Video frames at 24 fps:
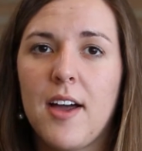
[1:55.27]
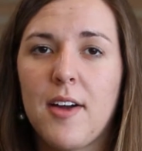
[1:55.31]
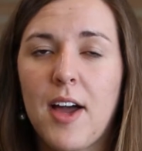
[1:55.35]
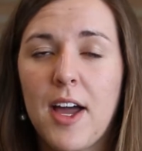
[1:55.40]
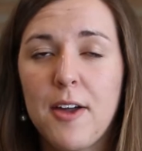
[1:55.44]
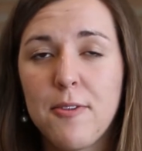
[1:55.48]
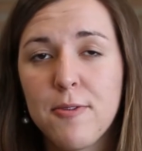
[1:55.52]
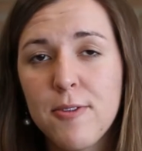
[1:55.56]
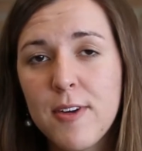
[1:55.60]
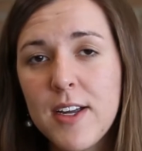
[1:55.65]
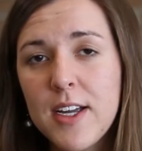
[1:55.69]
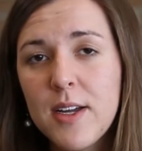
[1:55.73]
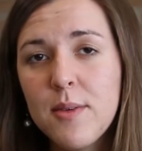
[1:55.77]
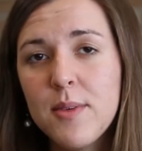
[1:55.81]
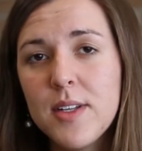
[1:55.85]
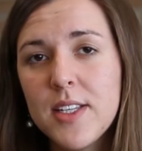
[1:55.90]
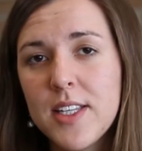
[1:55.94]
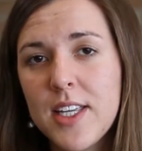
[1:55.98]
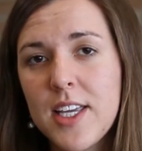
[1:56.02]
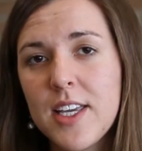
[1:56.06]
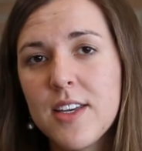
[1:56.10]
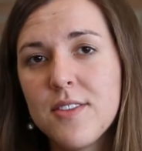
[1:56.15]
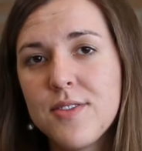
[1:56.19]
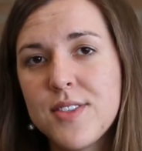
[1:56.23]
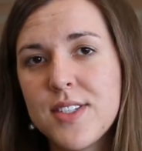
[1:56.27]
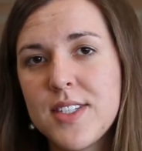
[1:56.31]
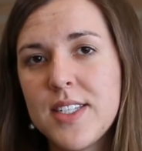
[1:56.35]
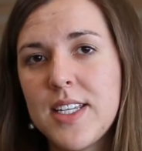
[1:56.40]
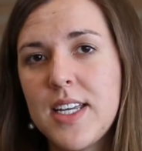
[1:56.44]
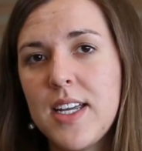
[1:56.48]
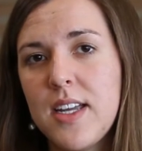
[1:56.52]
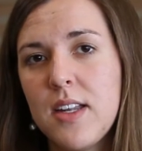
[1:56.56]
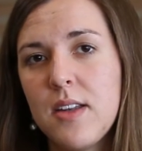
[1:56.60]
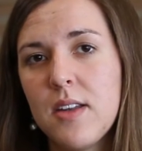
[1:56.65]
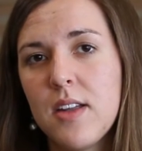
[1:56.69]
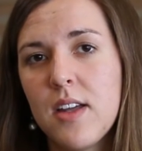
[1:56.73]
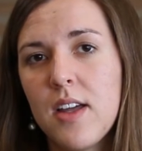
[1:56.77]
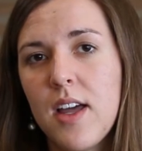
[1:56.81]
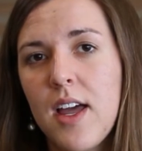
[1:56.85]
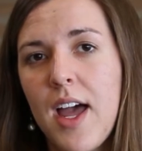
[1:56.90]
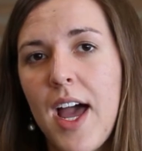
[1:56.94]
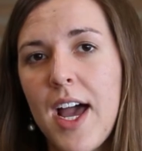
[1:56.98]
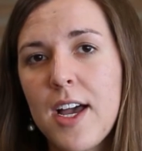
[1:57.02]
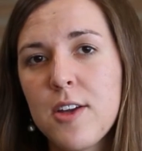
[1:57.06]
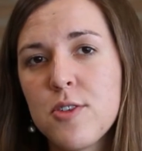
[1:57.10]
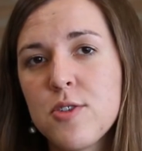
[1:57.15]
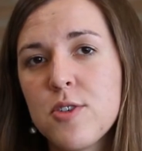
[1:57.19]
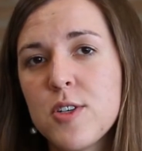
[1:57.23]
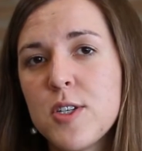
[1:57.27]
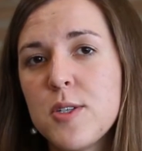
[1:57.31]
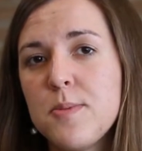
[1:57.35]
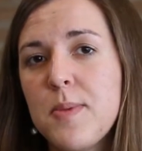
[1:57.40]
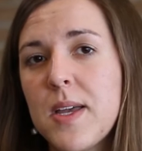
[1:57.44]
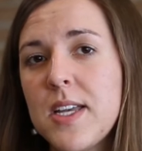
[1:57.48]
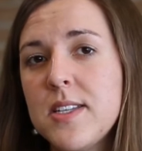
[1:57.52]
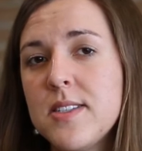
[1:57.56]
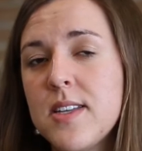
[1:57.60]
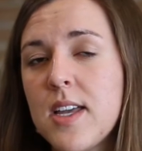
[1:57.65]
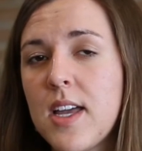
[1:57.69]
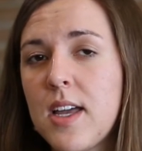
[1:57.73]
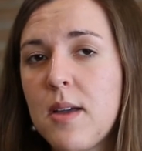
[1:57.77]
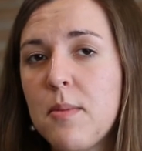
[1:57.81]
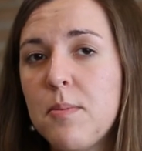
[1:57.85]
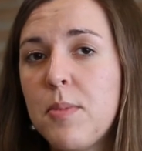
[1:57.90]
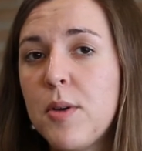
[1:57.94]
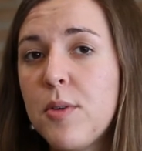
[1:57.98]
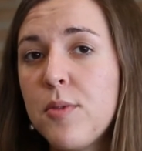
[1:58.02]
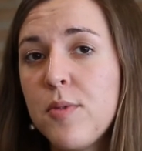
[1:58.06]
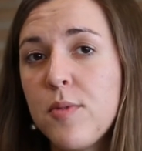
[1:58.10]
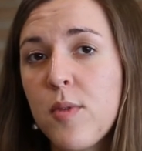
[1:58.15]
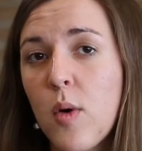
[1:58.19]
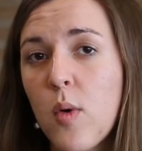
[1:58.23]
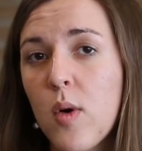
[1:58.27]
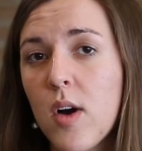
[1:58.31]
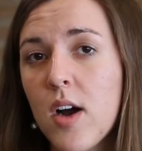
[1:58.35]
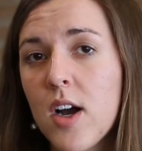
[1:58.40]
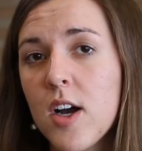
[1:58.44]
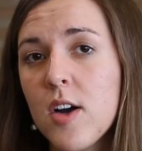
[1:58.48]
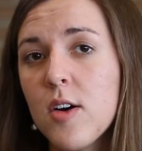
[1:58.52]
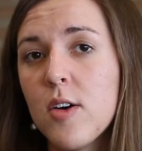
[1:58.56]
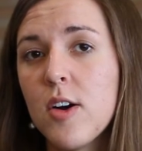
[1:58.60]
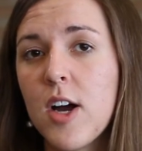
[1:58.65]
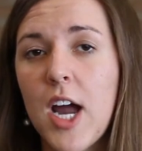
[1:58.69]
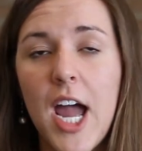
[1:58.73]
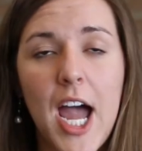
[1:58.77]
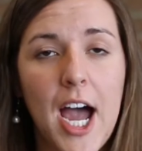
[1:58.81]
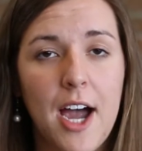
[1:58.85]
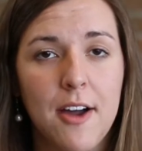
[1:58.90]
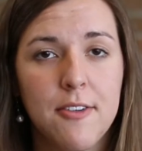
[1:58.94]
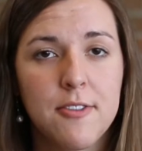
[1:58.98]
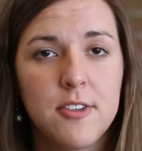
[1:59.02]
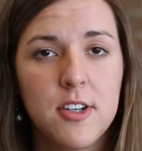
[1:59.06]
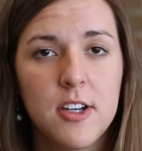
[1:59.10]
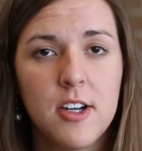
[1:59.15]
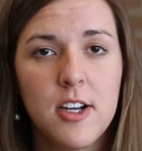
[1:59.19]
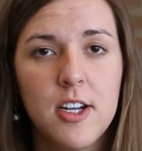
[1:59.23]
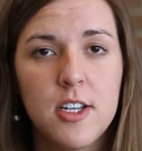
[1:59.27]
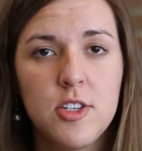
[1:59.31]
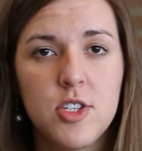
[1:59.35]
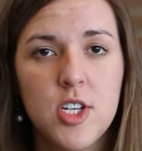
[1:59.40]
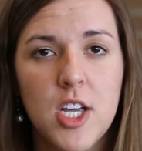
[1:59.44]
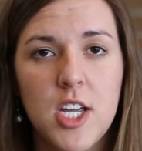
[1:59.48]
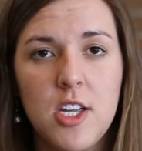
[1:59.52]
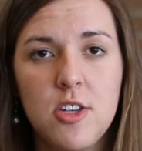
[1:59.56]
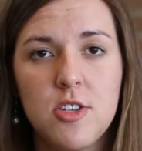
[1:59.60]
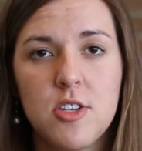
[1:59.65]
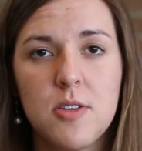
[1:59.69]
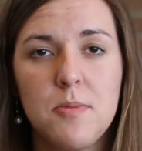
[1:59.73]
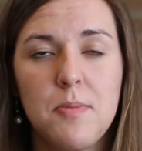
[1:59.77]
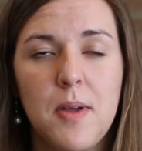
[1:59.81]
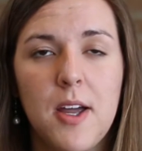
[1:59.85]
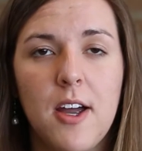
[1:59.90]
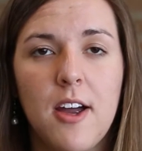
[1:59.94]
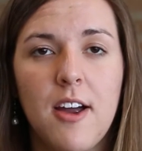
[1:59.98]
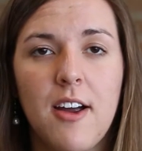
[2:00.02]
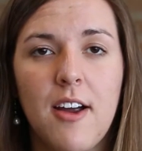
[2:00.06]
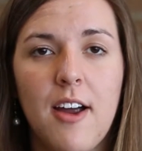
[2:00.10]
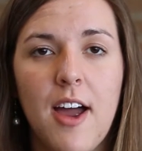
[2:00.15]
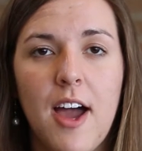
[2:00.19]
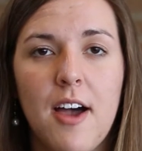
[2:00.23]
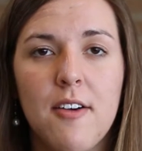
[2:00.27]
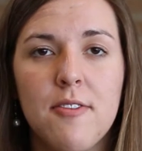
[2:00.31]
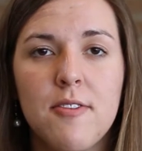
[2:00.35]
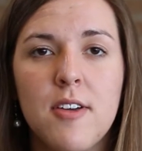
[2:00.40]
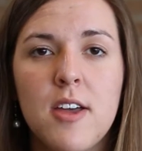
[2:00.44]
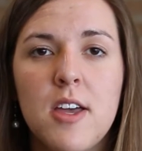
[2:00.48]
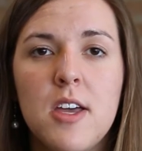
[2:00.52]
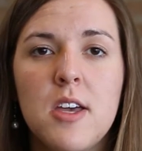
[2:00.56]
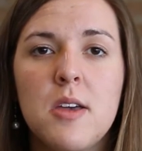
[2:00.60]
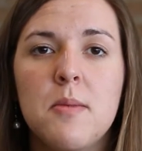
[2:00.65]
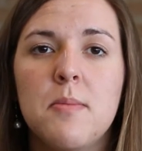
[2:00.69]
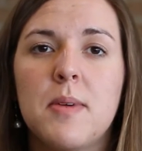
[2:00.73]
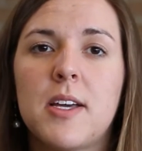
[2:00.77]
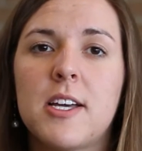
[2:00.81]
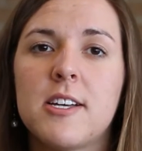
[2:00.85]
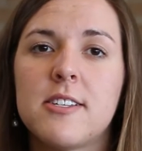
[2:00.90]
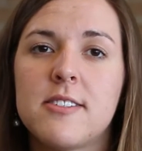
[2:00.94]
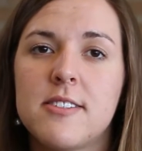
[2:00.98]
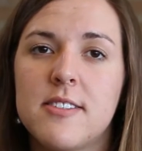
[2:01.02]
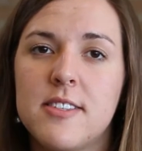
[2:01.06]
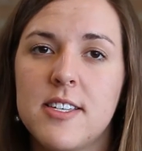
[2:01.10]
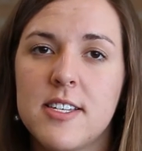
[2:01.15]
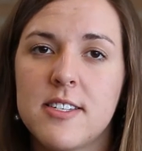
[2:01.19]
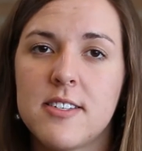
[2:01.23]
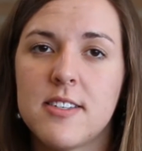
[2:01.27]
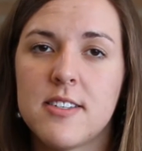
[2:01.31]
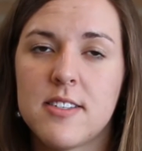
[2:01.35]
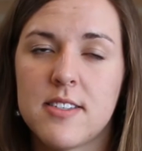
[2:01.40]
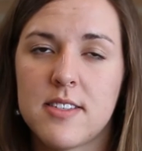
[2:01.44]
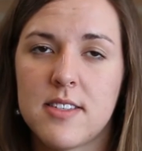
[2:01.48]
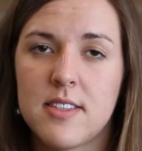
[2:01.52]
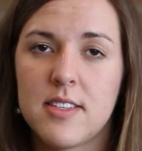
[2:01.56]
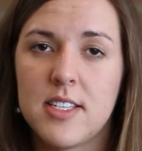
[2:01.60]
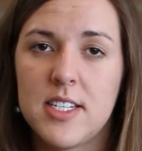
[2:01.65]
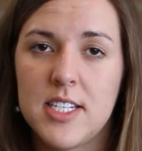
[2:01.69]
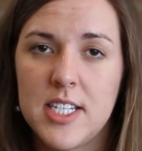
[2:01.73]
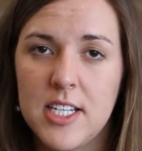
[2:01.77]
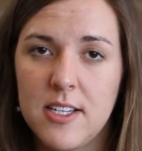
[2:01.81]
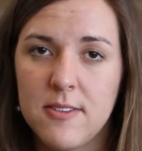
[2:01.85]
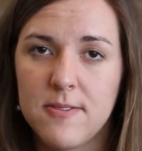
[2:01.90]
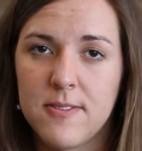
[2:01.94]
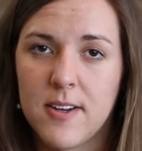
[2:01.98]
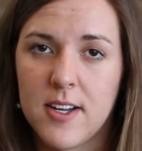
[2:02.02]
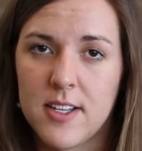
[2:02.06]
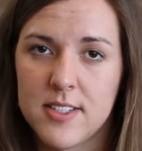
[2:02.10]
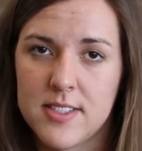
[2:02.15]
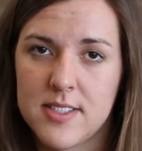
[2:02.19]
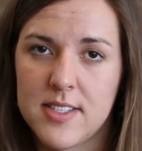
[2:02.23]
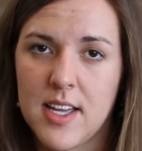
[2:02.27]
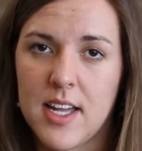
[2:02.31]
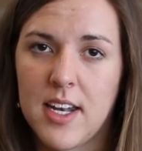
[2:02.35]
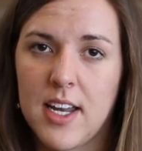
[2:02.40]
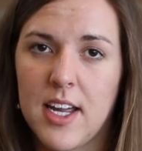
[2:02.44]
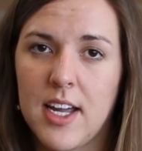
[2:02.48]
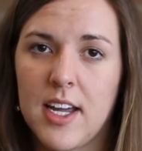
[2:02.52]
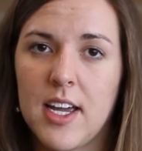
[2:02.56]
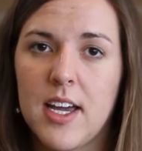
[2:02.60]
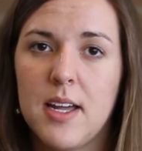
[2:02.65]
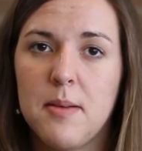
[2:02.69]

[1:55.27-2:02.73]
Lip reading: I frequently have seen extra spacing before or after a change in paragraph because this is the default setting